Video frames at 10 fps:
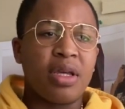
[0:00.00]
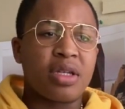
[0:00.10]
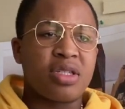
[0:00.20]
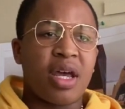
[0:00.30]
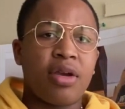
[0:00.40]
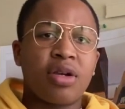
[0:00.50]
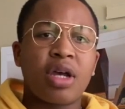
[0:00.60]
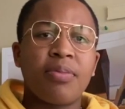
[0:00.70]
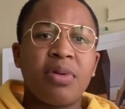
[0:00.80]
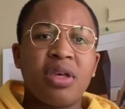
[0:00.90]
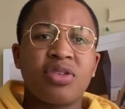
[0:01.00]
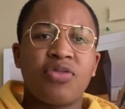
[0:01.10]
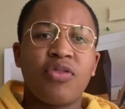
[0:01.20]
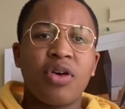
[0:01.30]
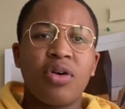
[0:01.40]
because now your company is
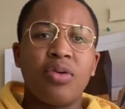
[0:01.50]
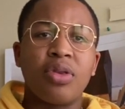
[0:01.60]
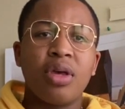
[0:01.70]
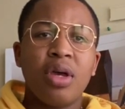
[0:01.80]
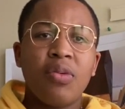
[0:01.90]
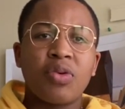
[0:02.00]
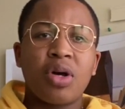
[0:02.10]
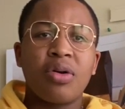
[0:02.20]
filled with all